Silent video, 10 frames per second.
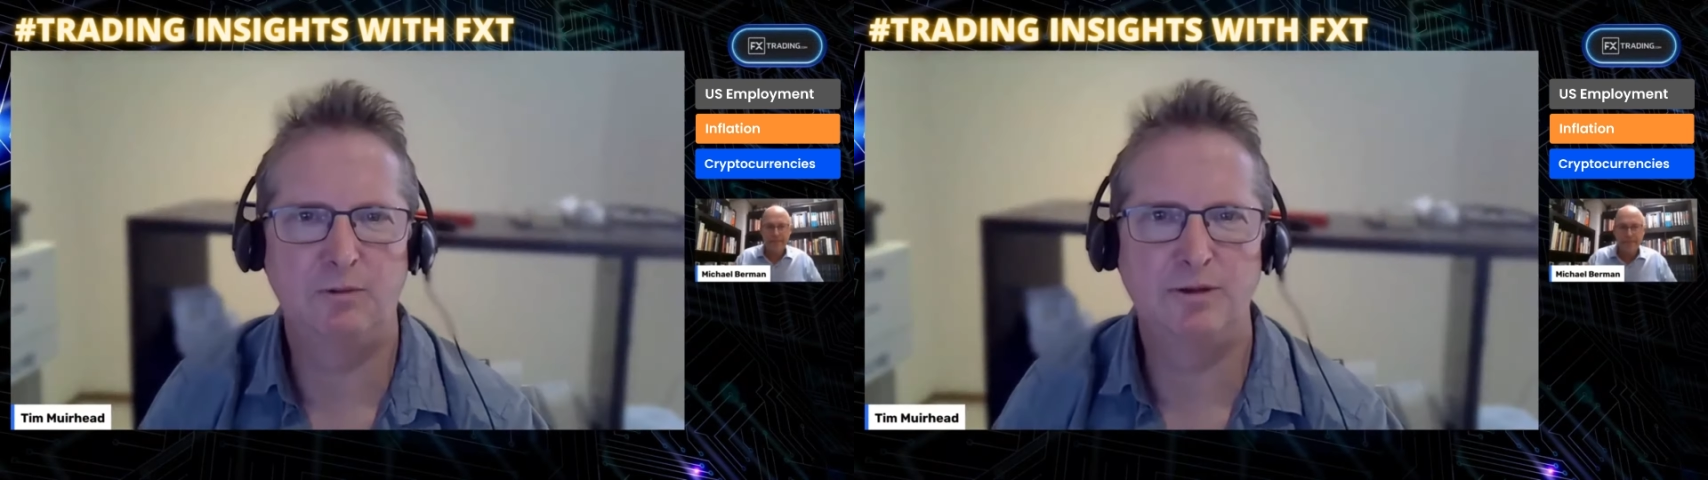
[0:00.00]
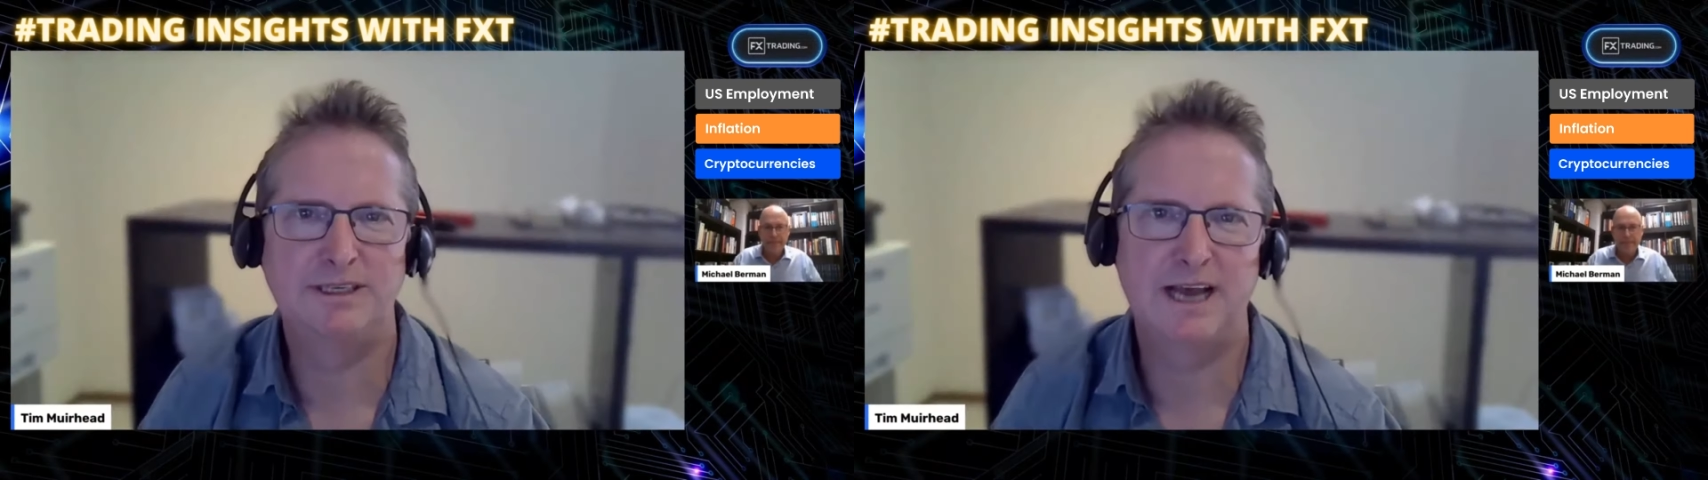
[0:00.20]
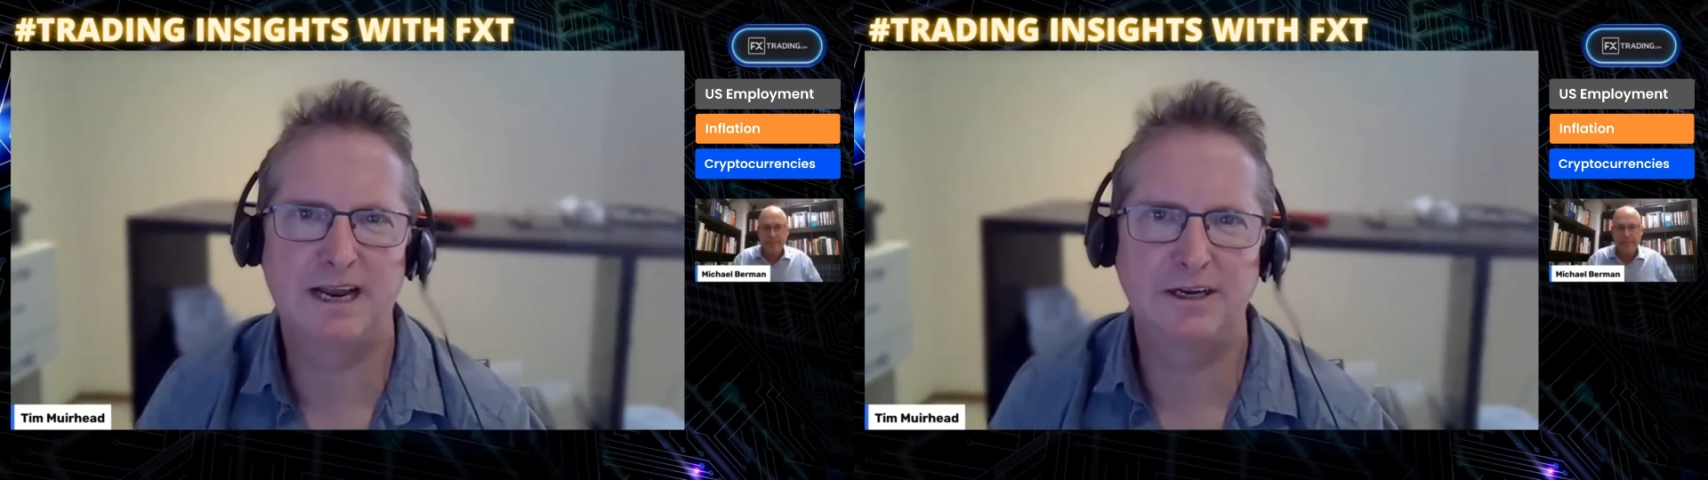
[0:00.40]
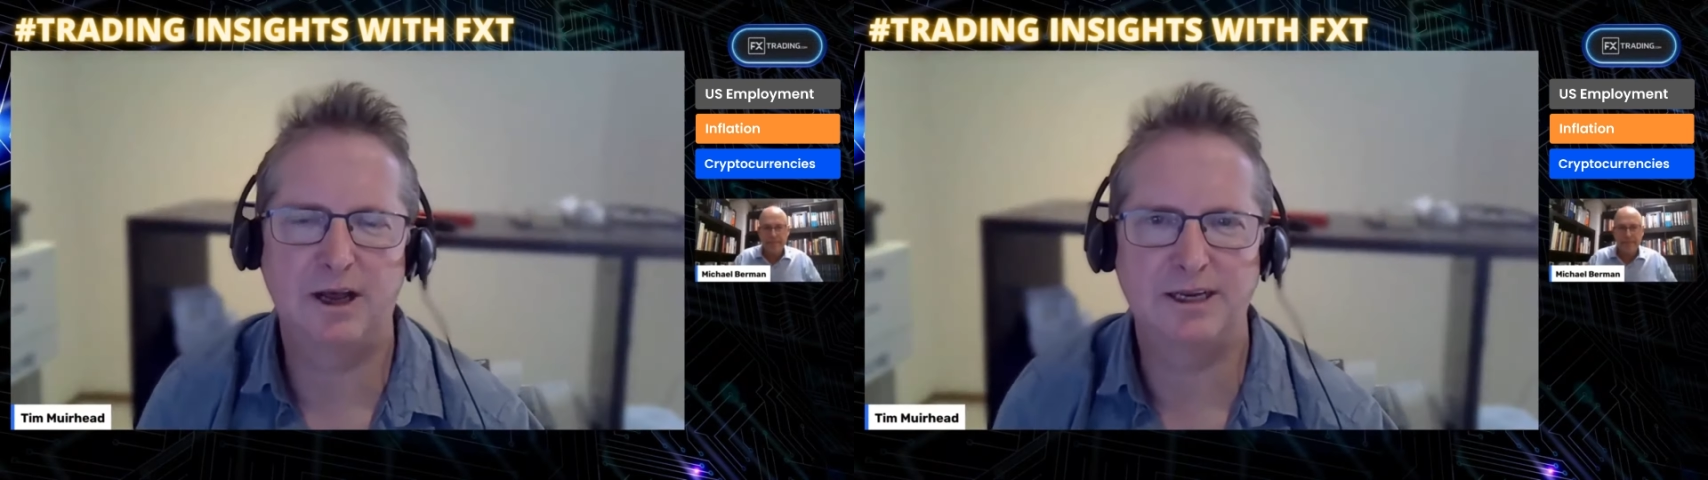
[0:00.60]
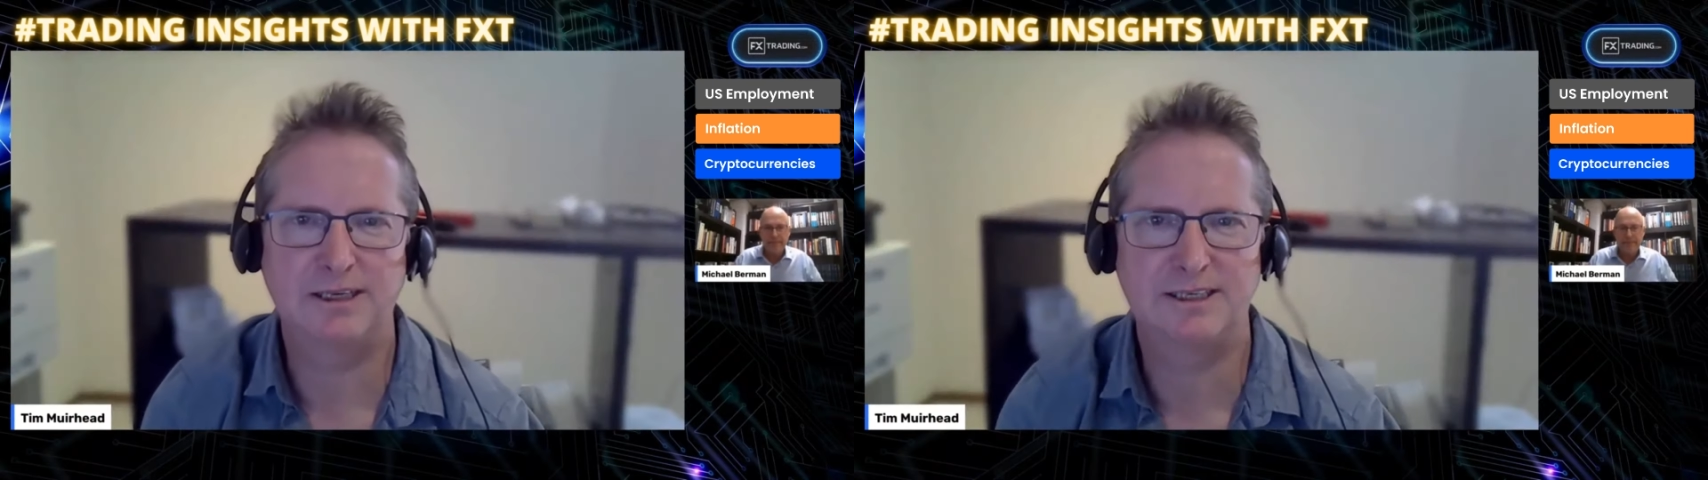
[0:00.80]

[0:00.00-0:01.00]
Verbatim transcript: gold was down at like